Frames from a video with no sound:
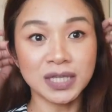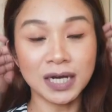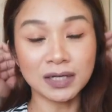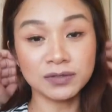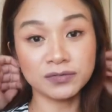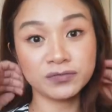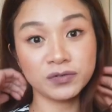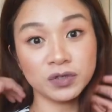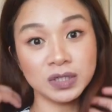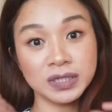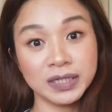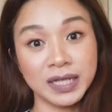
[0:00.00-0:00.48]

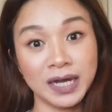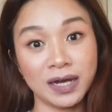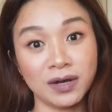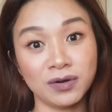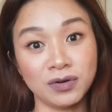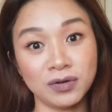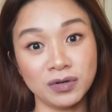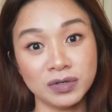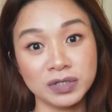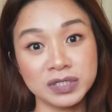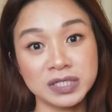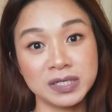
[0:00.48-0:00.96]
doubtful na
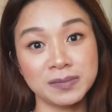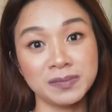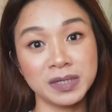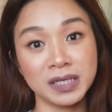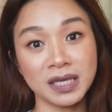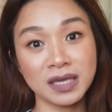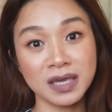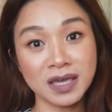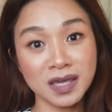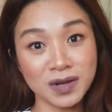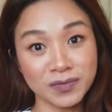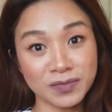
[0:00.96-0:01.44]
ako sa
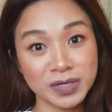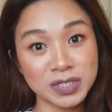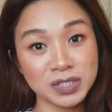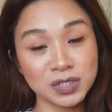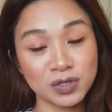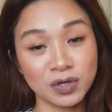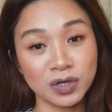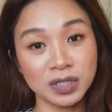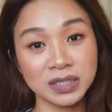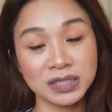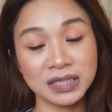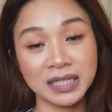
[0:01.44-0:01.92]
magiging
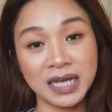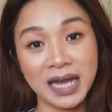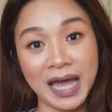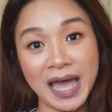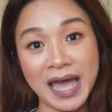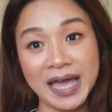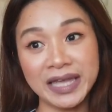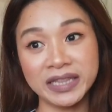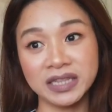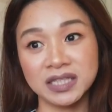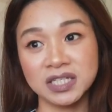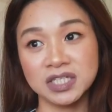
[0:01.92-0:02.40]
result ng
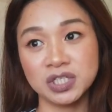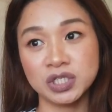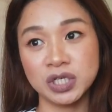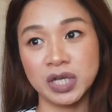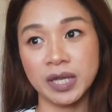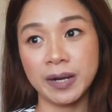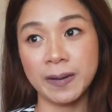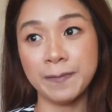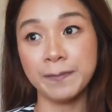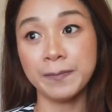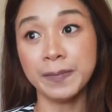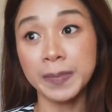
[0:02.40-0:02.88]

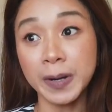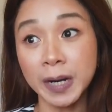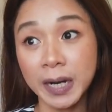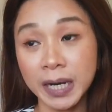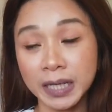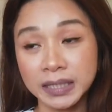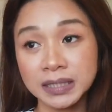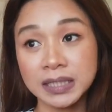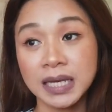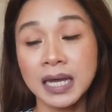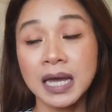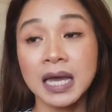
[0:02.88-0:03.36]
antigen,
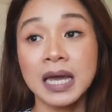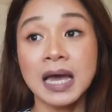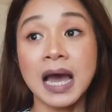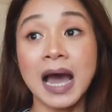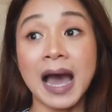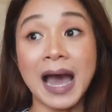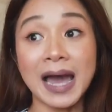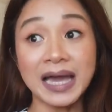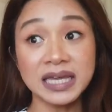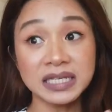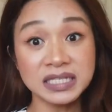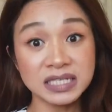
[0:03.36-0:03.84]
but
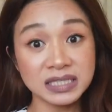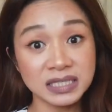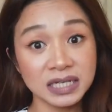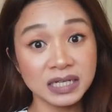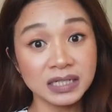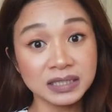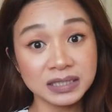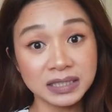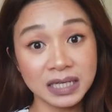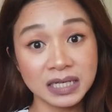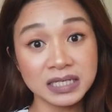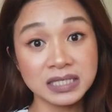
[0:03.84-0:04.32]
I
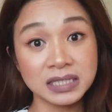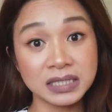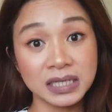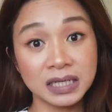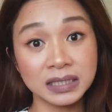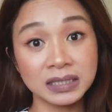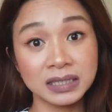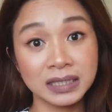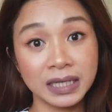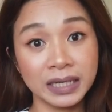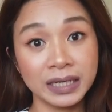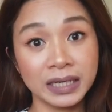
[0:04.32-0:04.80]
still
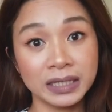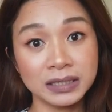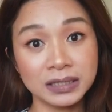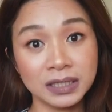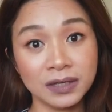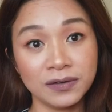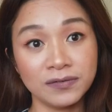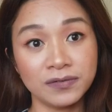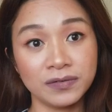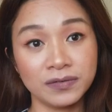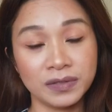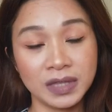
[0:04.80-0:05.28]
tested
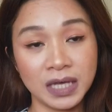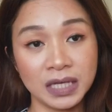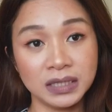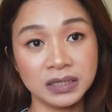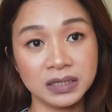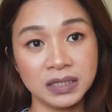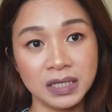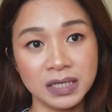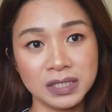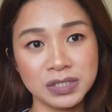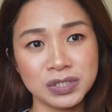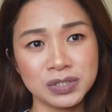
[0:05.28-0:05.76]
negative
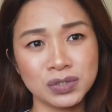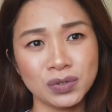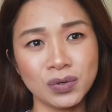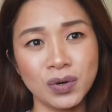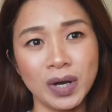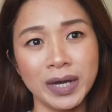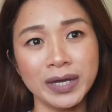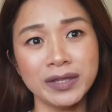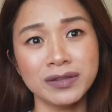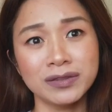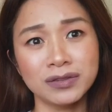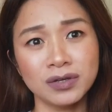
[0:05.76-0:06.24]
that day. So
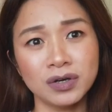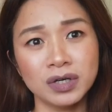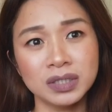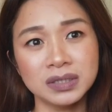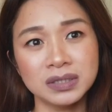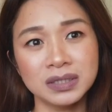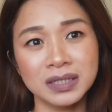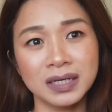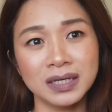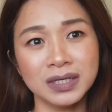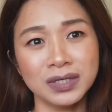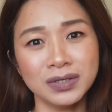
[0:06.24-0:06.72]
I
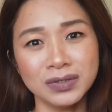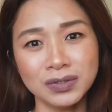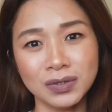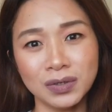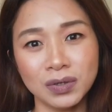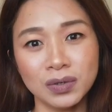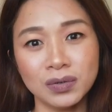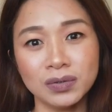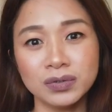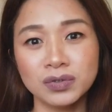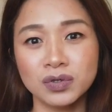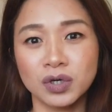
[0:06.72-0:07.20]
thought na, you
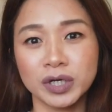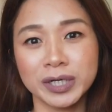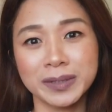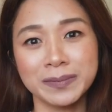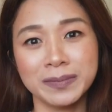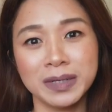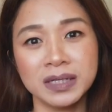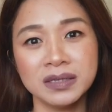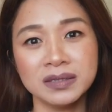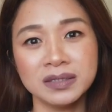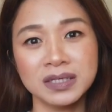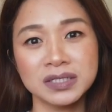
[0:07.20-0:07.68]
know,
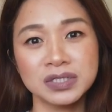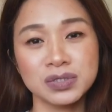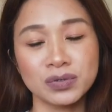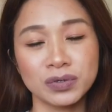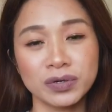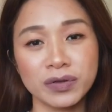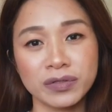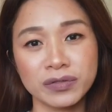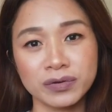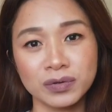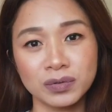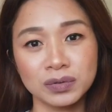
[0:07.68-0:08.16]
normal na
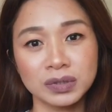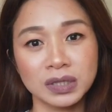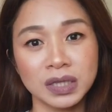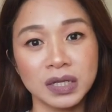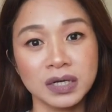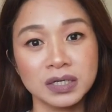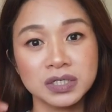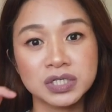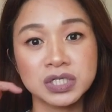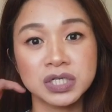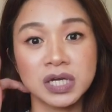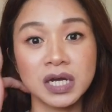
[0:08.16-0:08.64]
sore throat
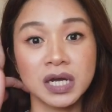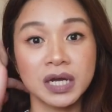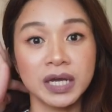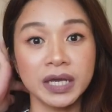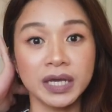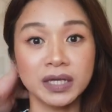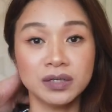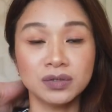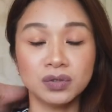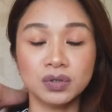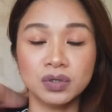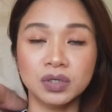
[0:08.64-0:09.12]
lang siya
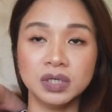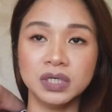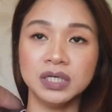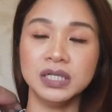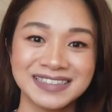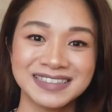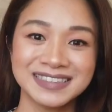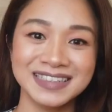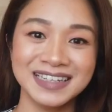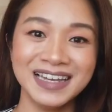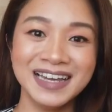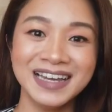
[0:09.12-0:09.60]
and all.
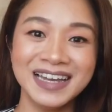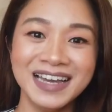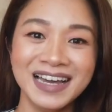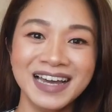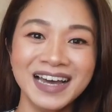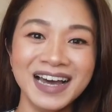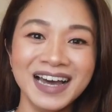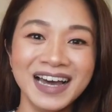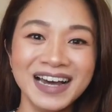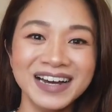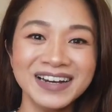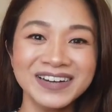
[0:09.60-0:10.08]

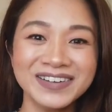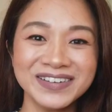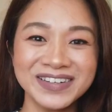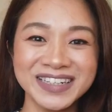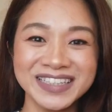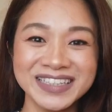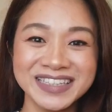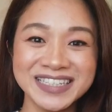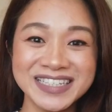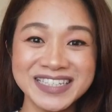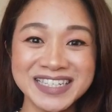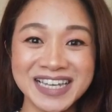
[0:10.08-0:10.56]
Kunin
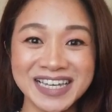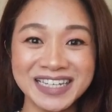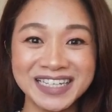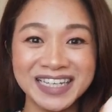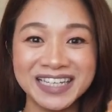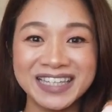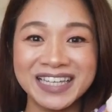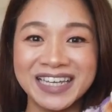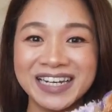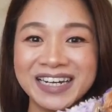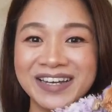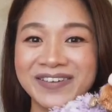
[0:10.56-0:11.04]
na sana
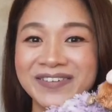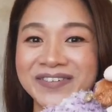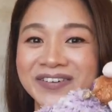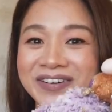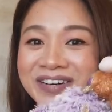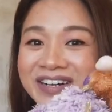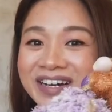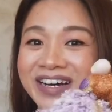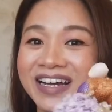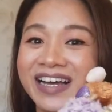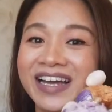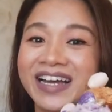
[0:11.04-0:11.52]
yung ako.
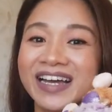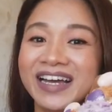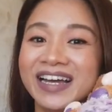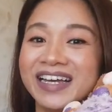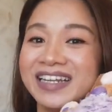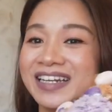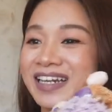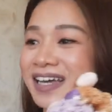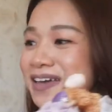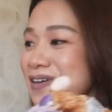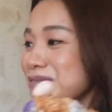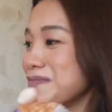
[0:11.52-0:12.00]
Ang
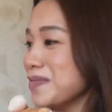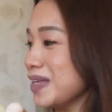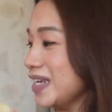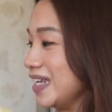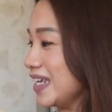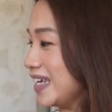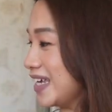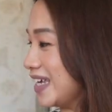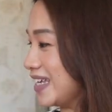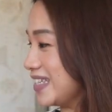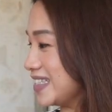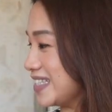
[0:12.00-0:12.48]
dami
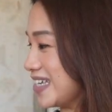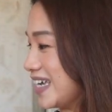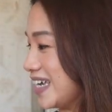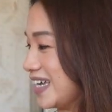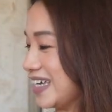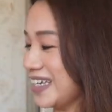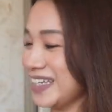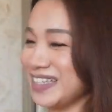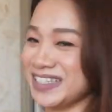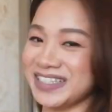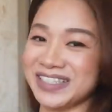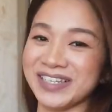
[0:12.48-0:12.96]
binigay sa
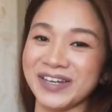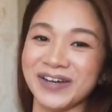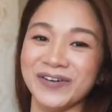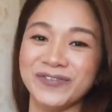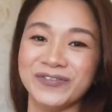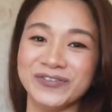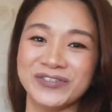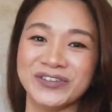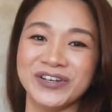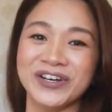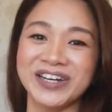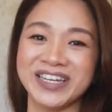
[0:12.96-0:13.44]
aking stuff
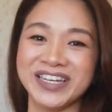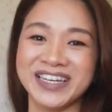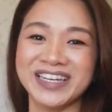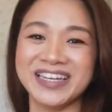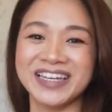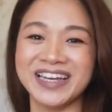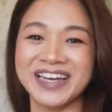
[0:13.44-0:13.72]
tayo.